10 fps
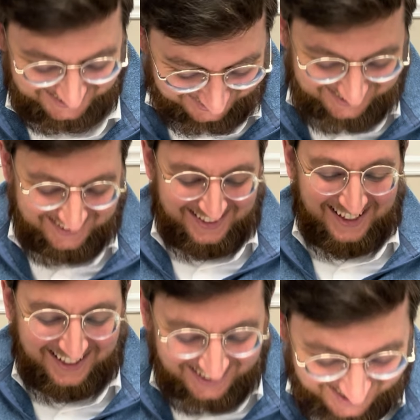You were
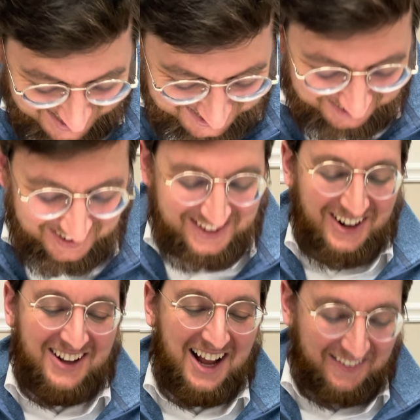saying,
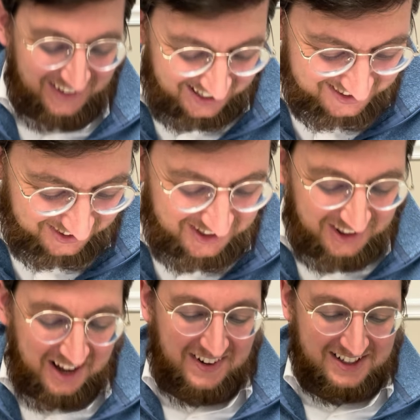shemitoch kach, because when you
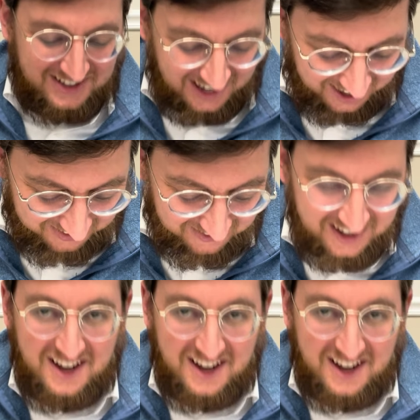love Hashem,